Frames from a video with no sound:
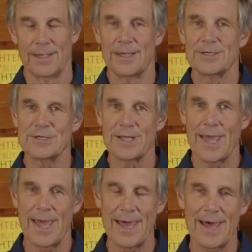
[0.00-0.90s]
She
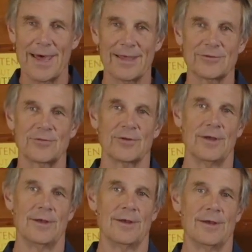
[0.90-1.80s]
has,
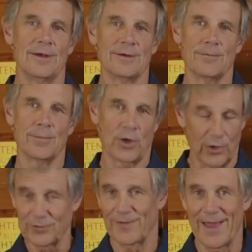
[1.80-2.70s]

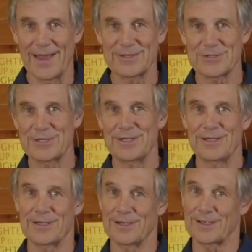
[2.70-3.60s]
because of that,
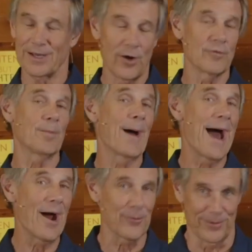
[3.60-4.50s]
she can
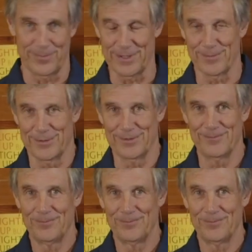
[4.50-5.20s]
overpower people.